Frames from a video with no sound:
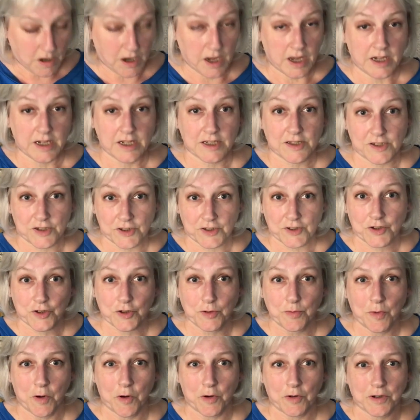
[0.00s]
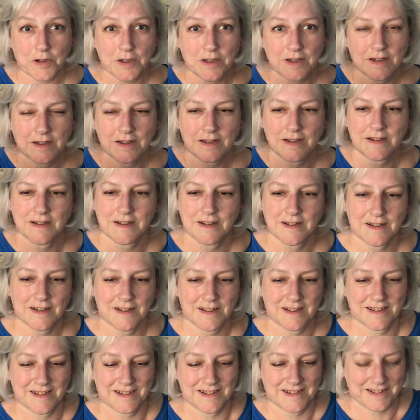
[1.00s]
And it's just come on.
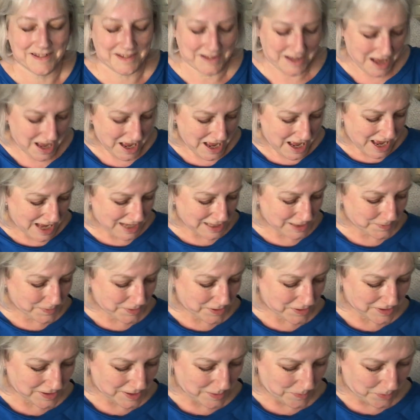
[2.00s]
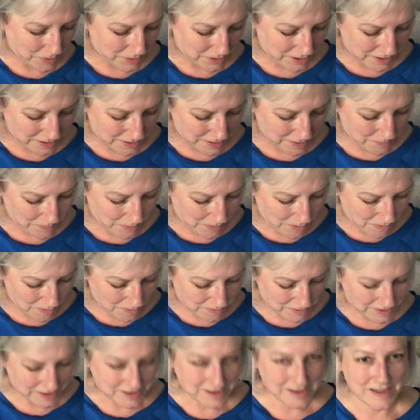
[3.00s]
That's because I put it in the
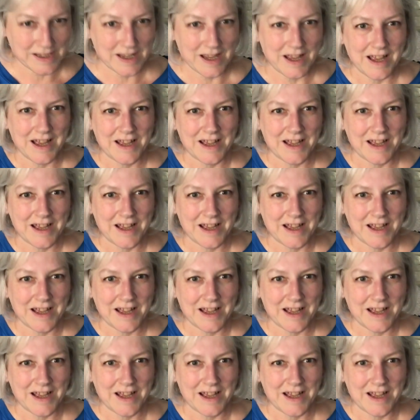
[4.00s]
box.